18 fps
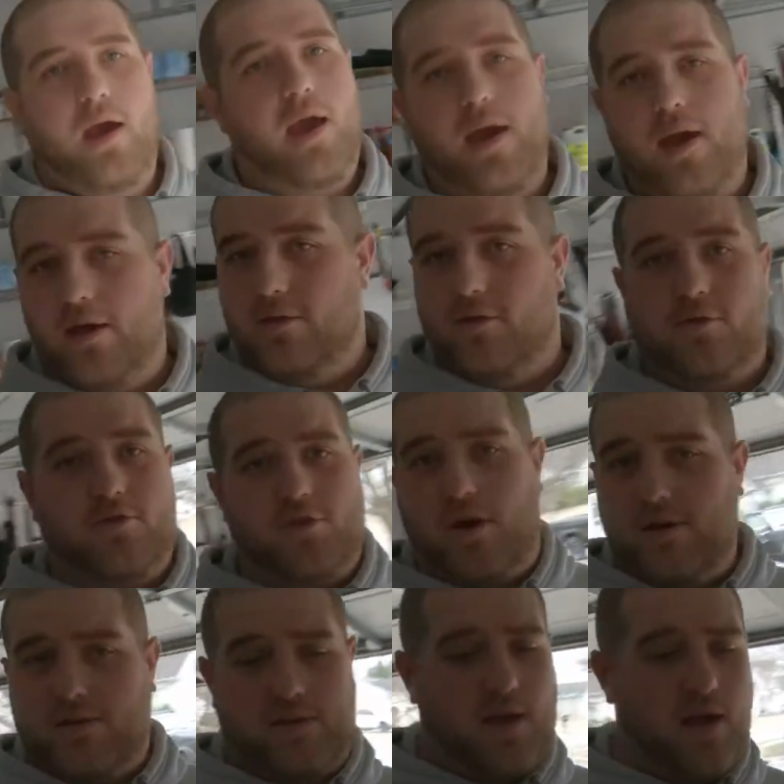and they're
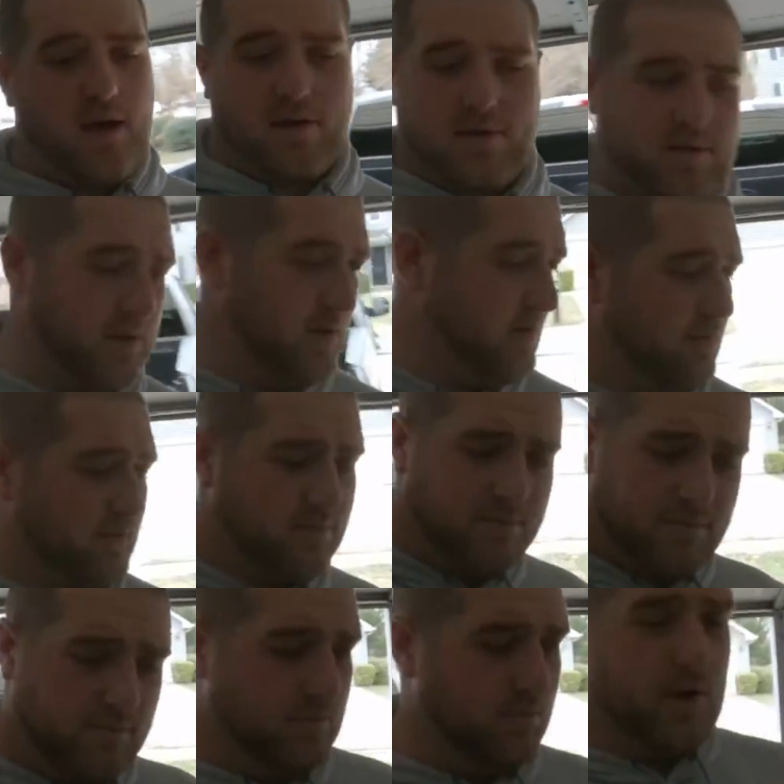dress socks and
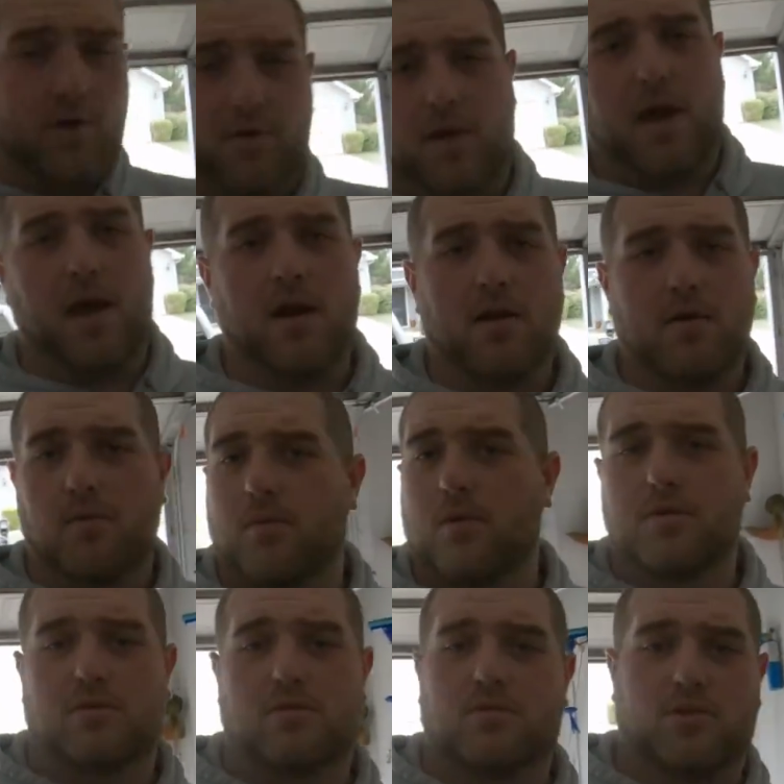we don't care.
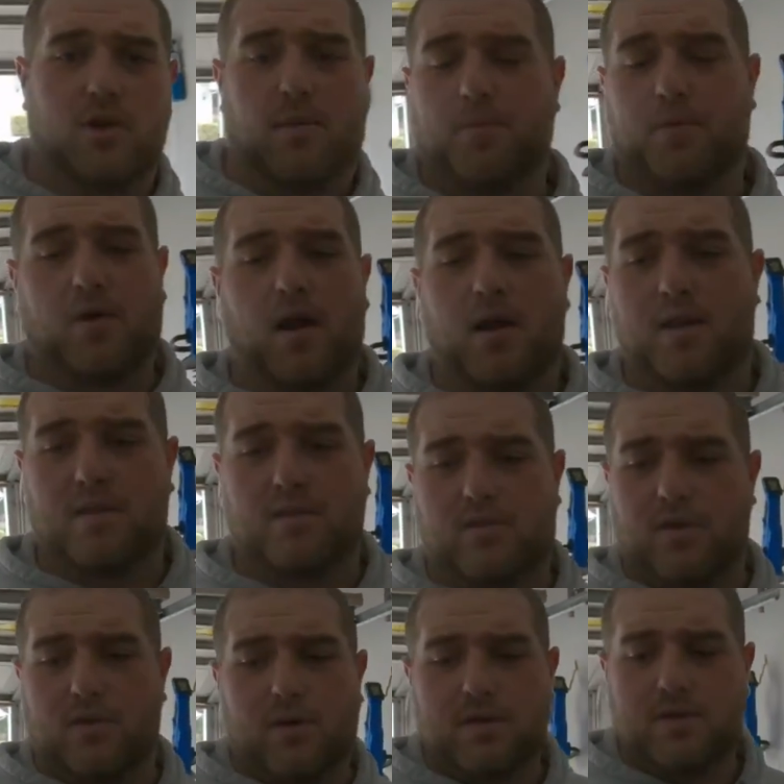We're jumping right
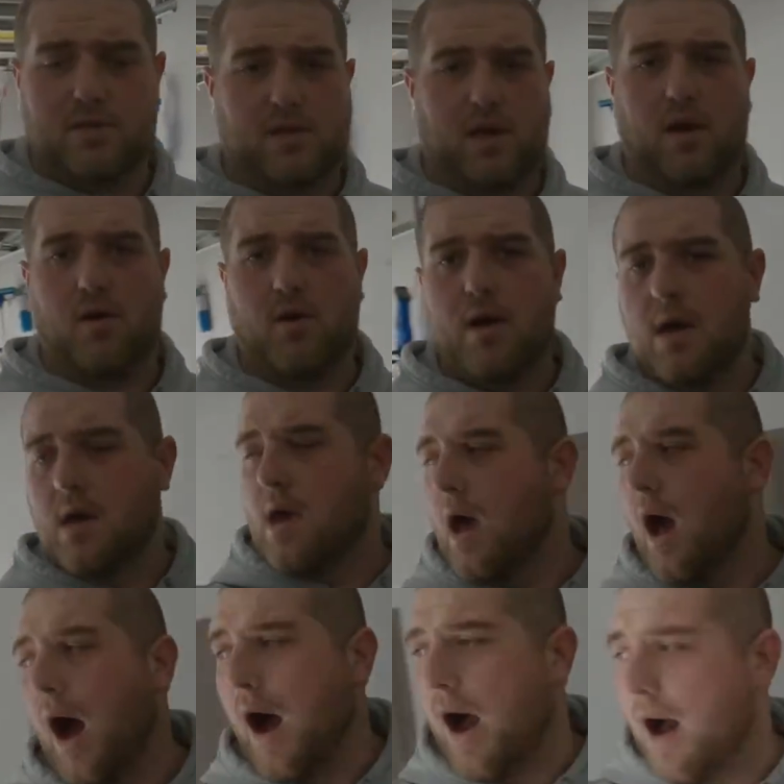into it. So
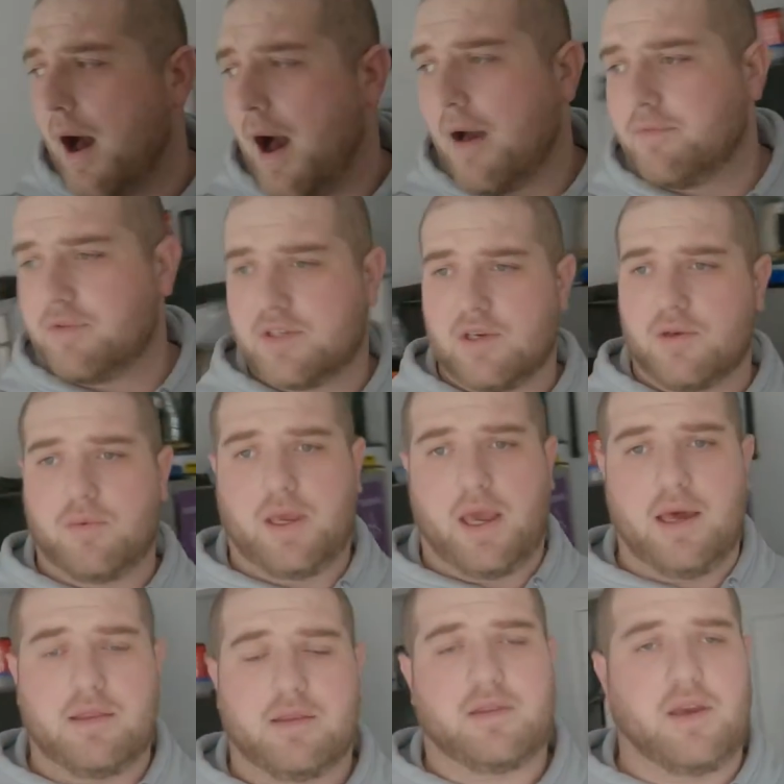obviously we
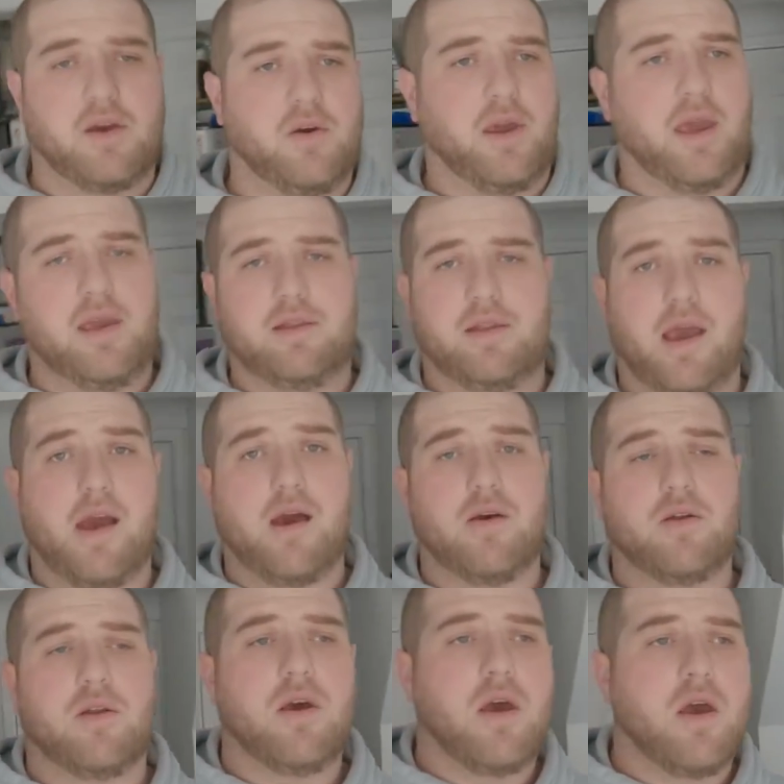got the tailgate
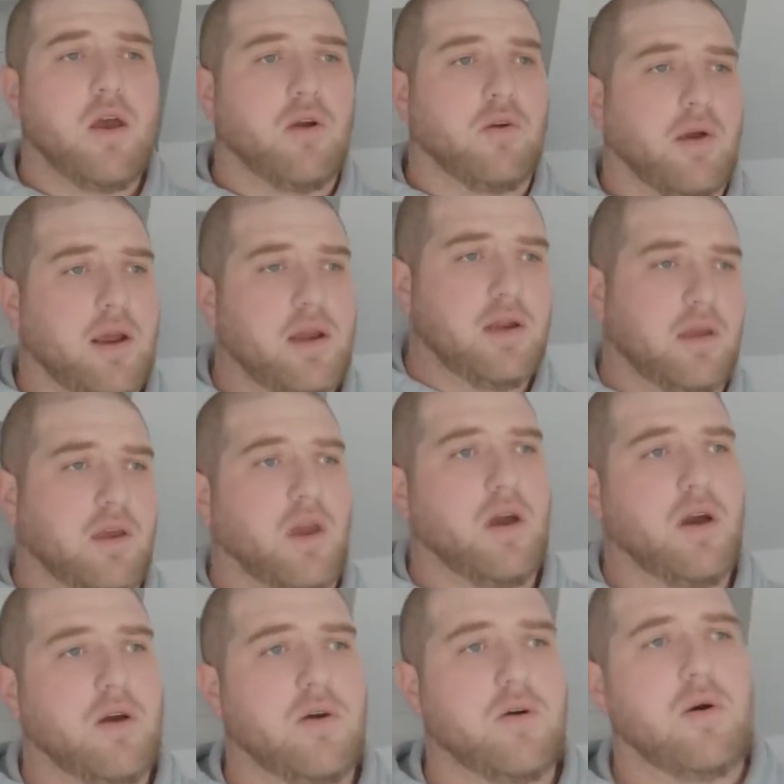down, ready to
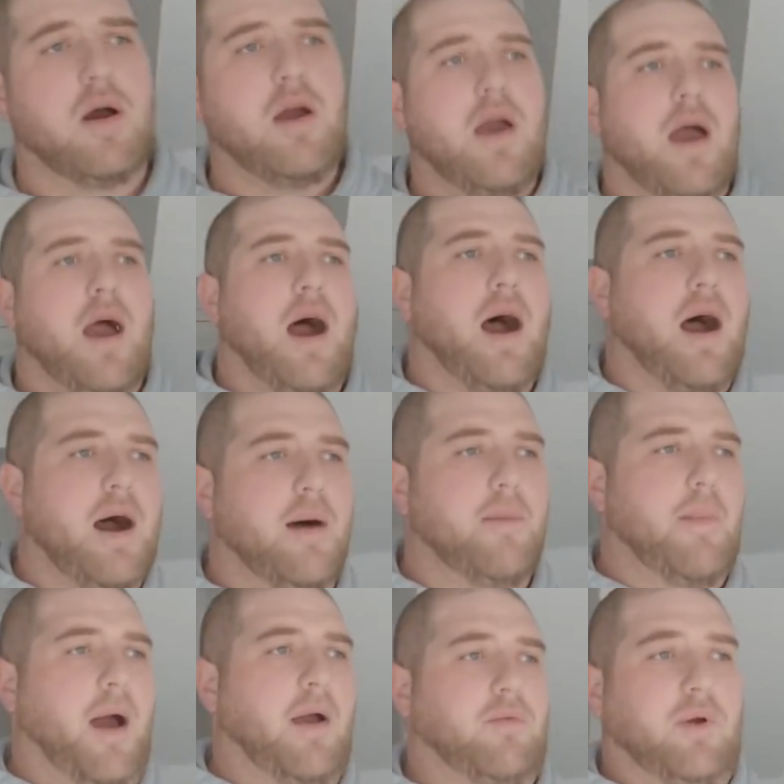go.
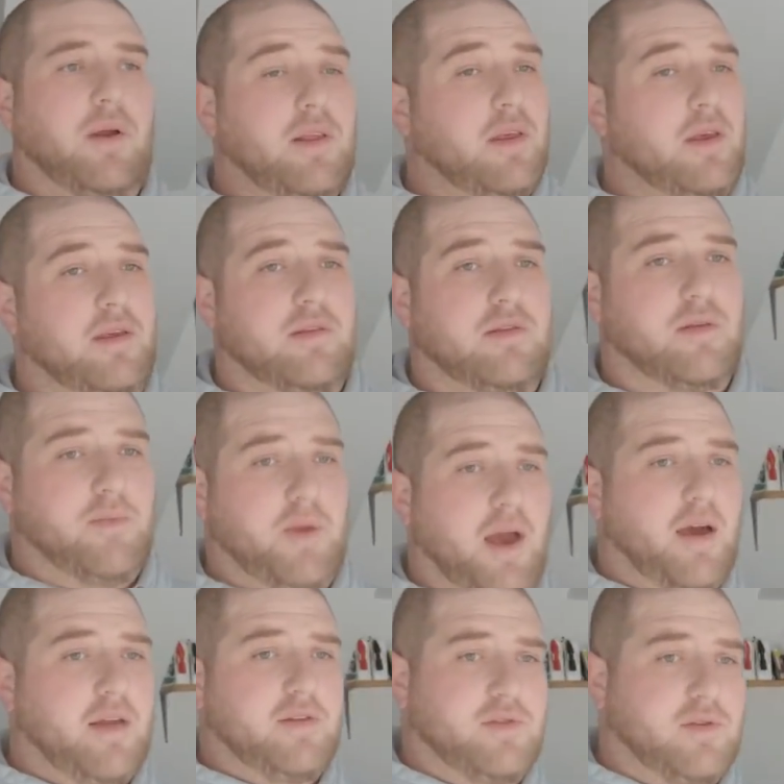I really, to
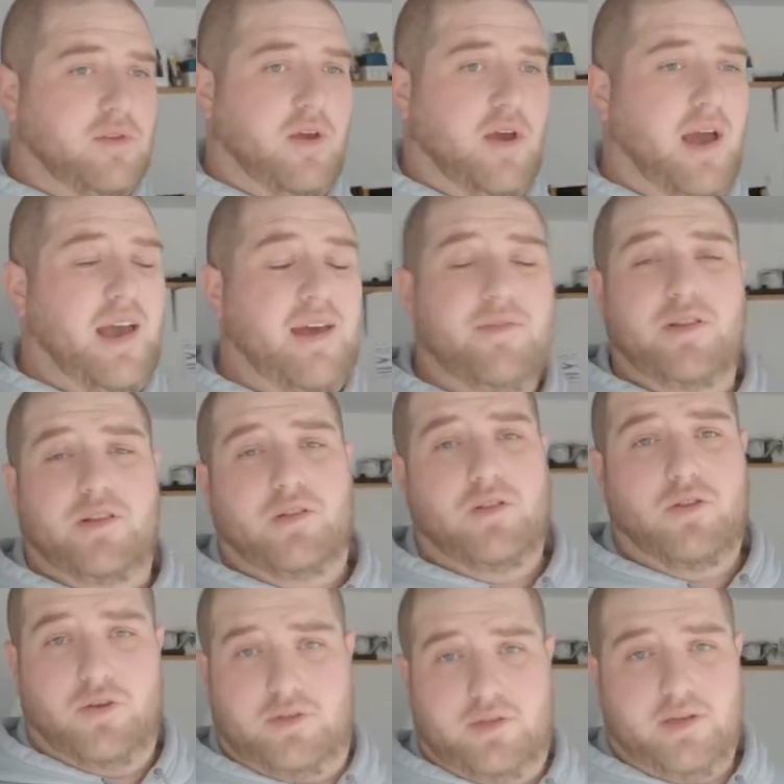be honest with you, I haven't
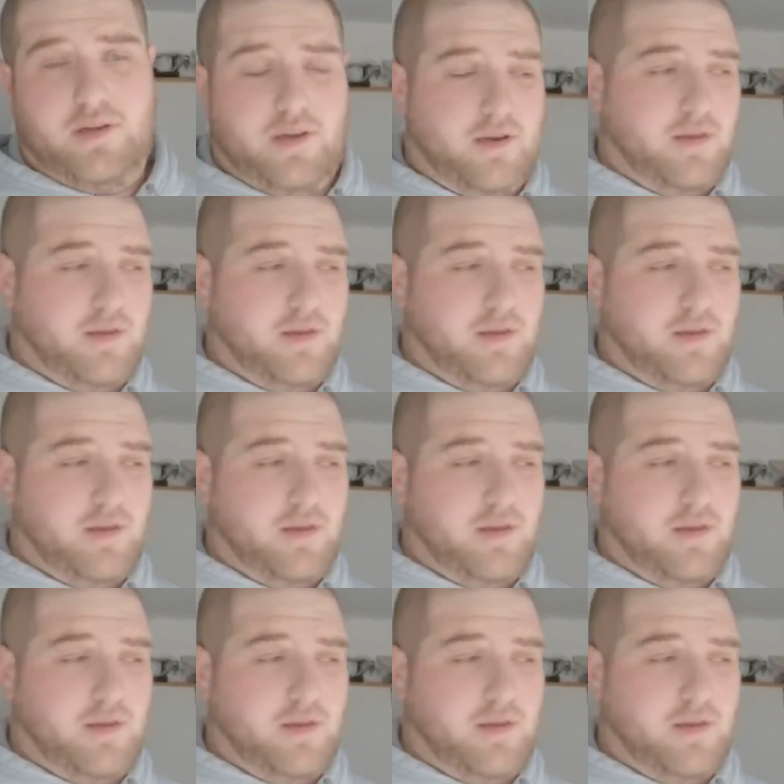looked at